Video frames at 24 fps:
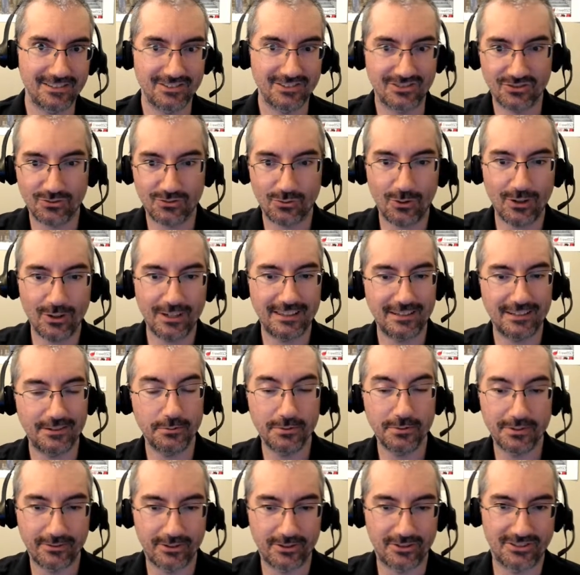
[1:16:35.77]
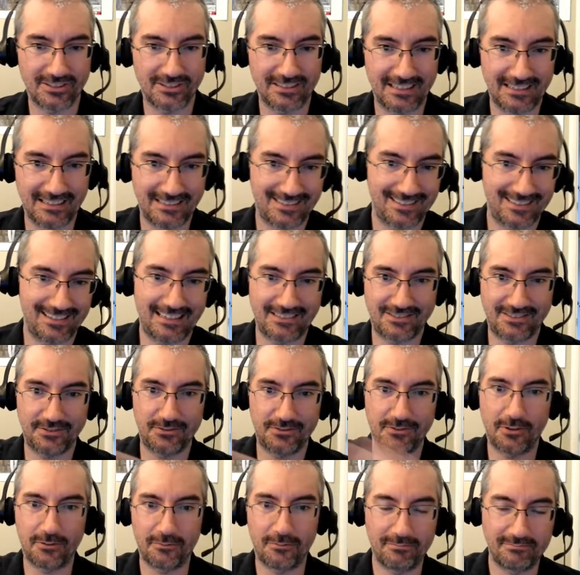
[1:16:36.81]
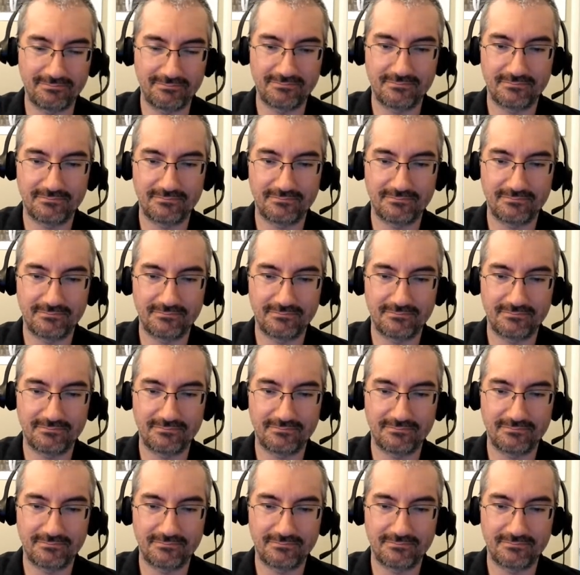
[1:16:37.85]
destroy the newer version. It just lets you go,